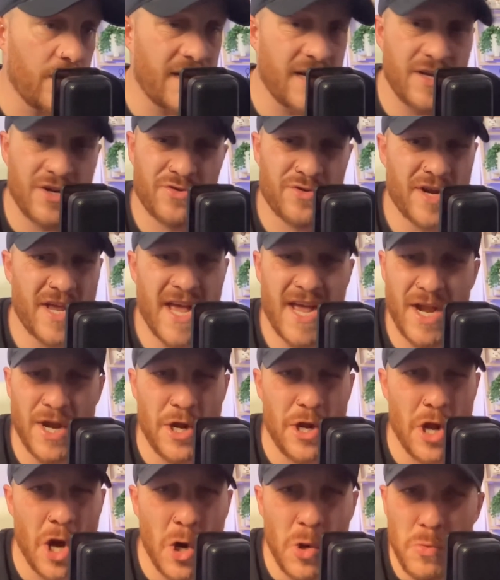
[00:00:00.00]
we didn't
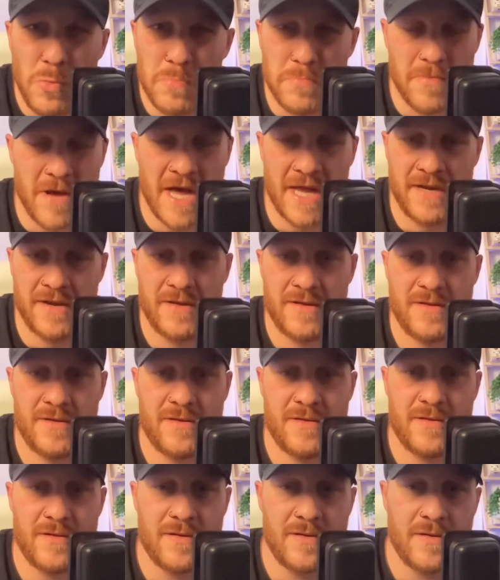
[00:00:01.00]
create no, man.
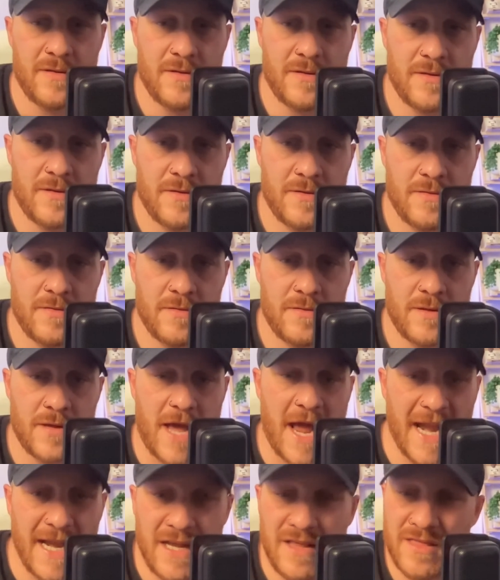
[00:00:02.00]

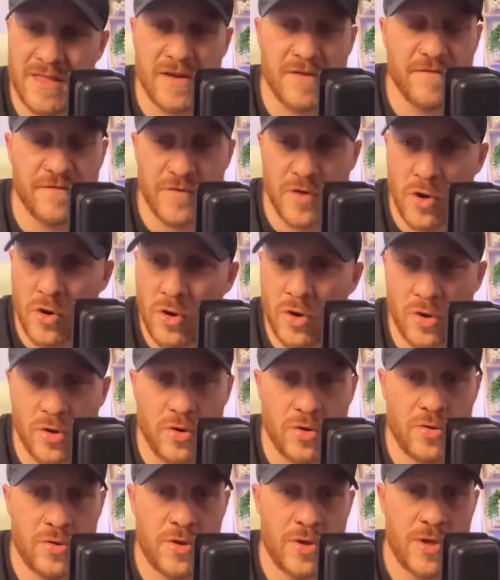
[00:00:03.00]
Anything of
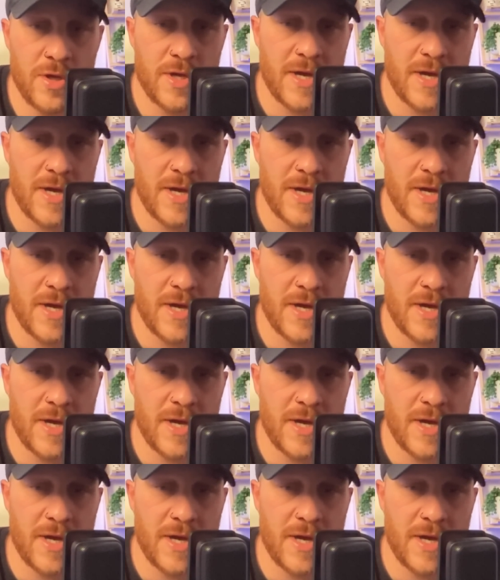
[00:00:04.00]
note.